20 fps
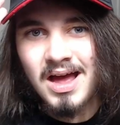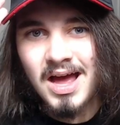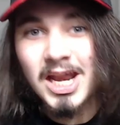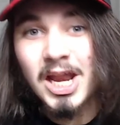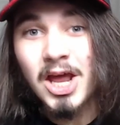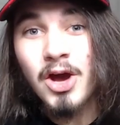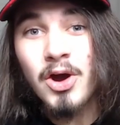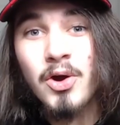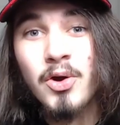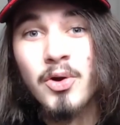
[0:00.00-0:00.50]

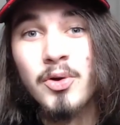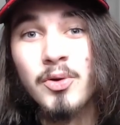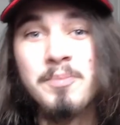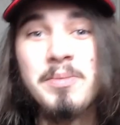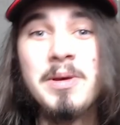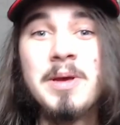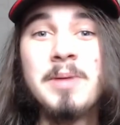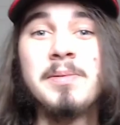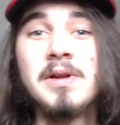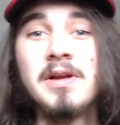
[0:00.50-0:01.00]
Hello
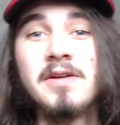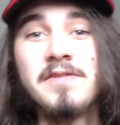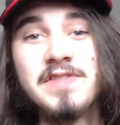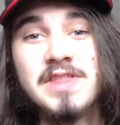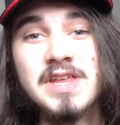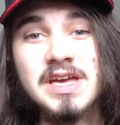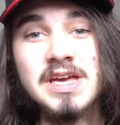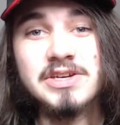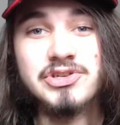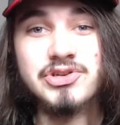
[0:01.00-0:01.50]
people of
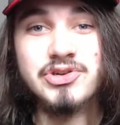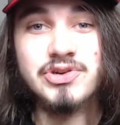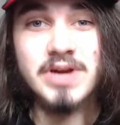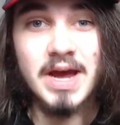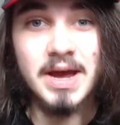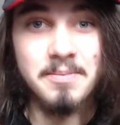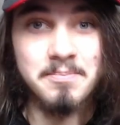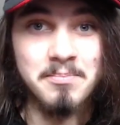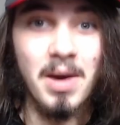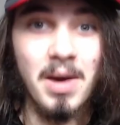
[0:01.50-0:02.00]
the
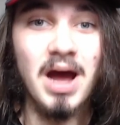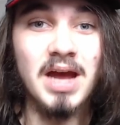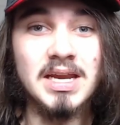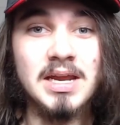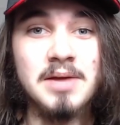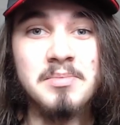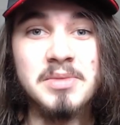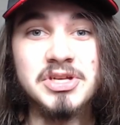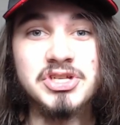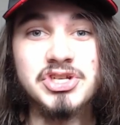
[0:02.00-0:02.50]
internet, my
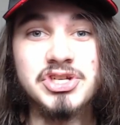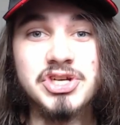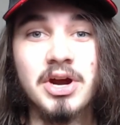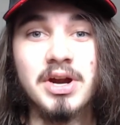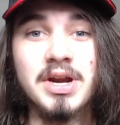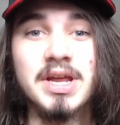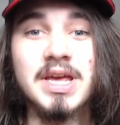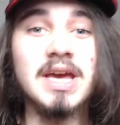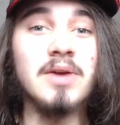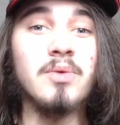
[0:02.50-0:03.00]
name is
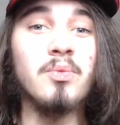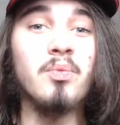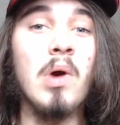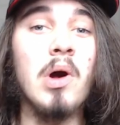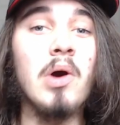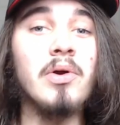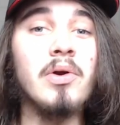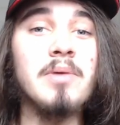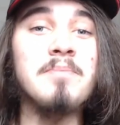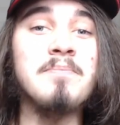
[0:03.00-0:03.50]
Johnny and
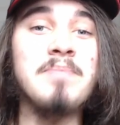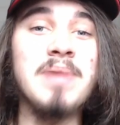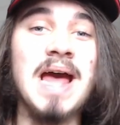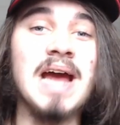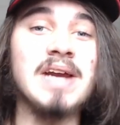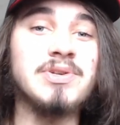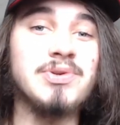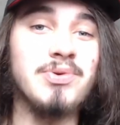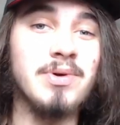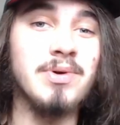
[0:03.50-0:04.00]
welcome
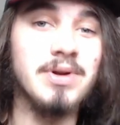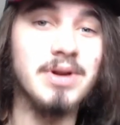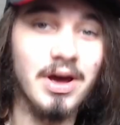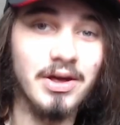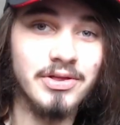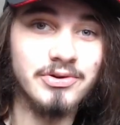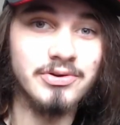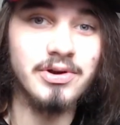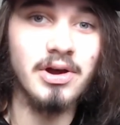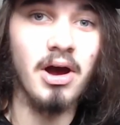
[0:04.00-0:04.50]
back to
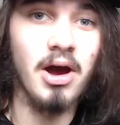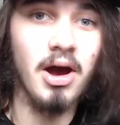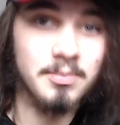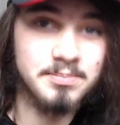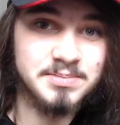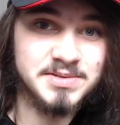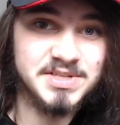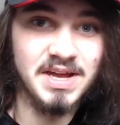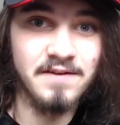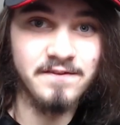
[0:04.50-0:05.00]
another
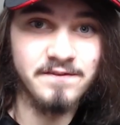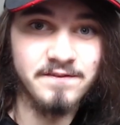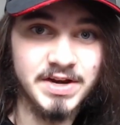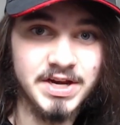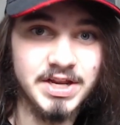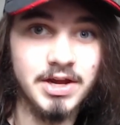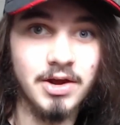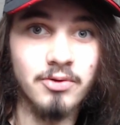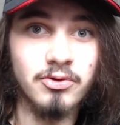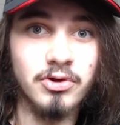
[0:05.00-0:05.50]
update
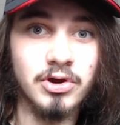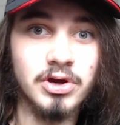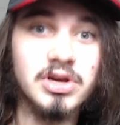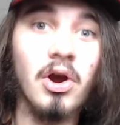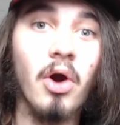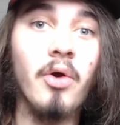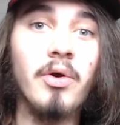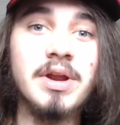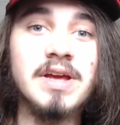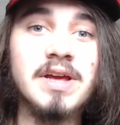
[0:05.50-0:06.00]
video
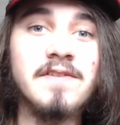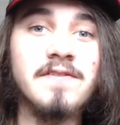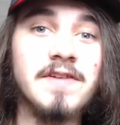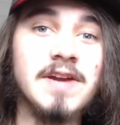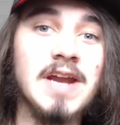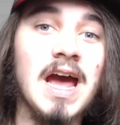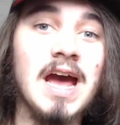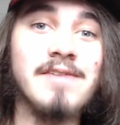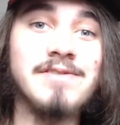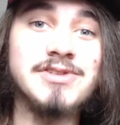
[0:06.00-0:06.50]
regarding
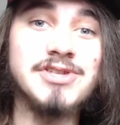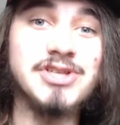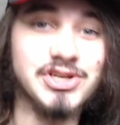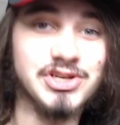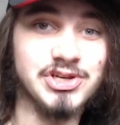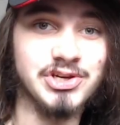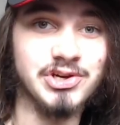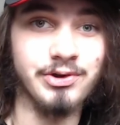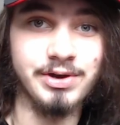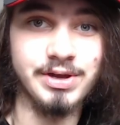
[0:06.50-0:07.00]
FNAF
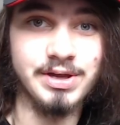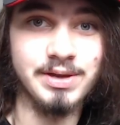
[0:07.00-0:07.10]
Security